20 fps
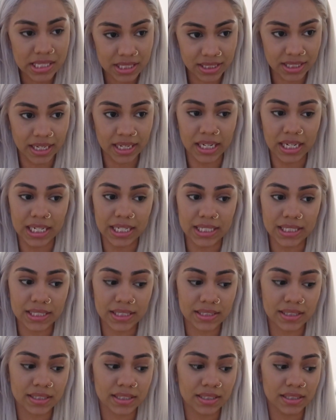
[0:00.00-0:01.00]

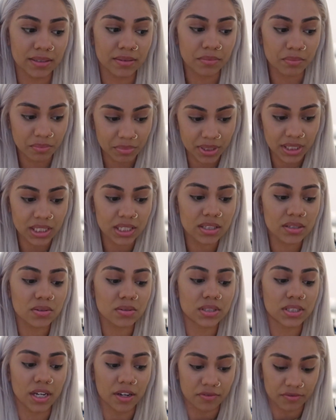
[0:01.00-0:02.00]
scared, be a
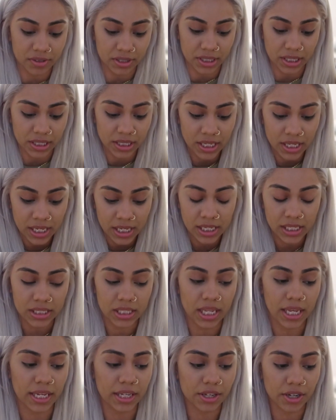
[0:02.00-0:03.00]
little tougher.
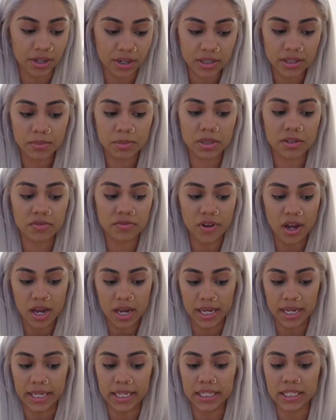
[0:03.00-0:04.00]
Like you're gonna be
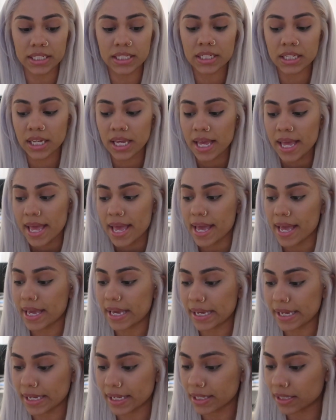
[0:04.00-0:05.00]
fine.
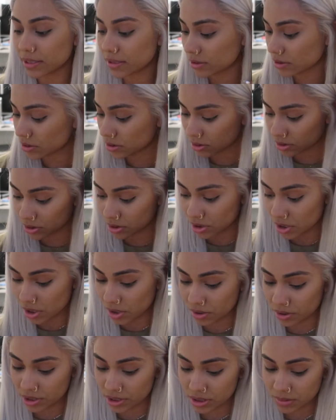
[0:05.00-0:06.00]
And you
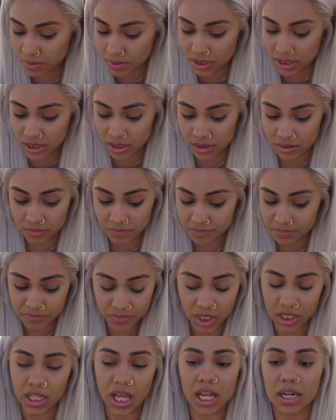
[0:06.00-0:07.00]
know, there's been
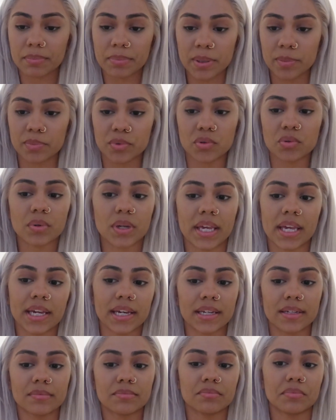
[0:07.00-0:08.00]
a lot of people who
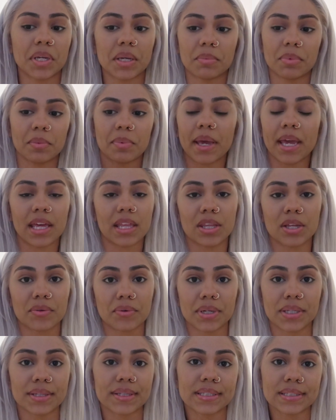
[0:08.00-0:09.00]
can't maybe pay their
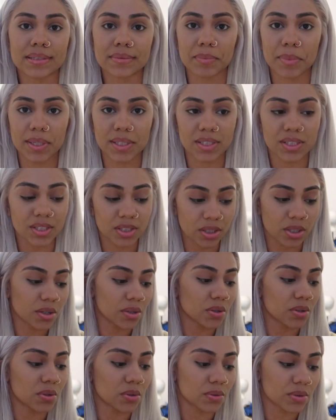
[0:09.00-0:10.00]
rent this month,
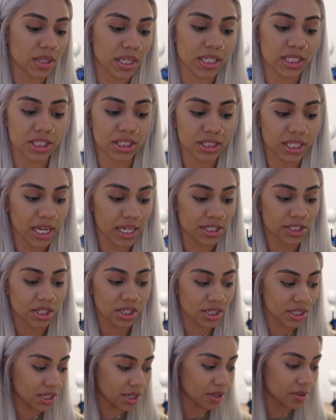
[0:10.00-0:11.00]
so they just gotta
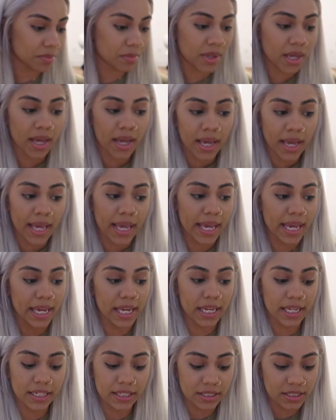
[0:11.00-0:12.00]
chuck it up
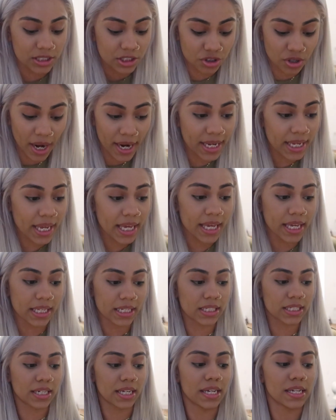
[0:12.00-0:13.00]
and try
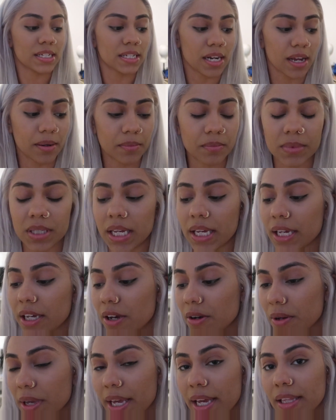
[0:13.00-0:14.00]
again. And I'm like,
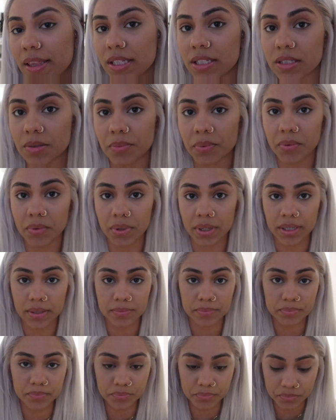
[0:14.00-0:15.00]
okay, at this point,